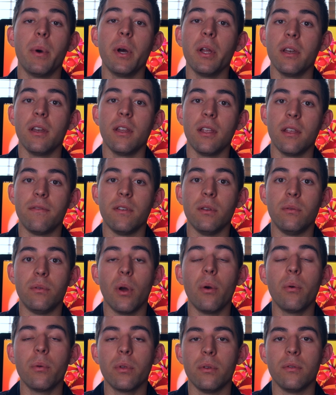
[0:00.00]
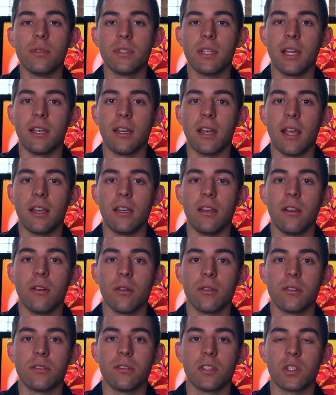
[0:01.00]
But if you don't use that 90
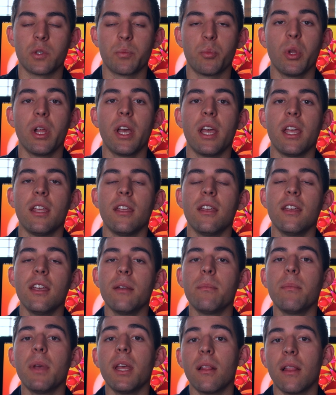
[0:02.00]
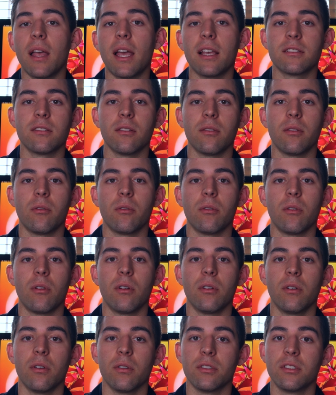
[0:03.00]
Hz display, it may last a little
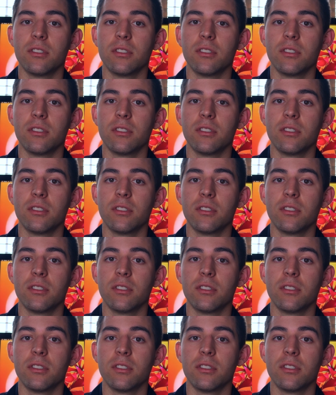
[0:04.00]
longer.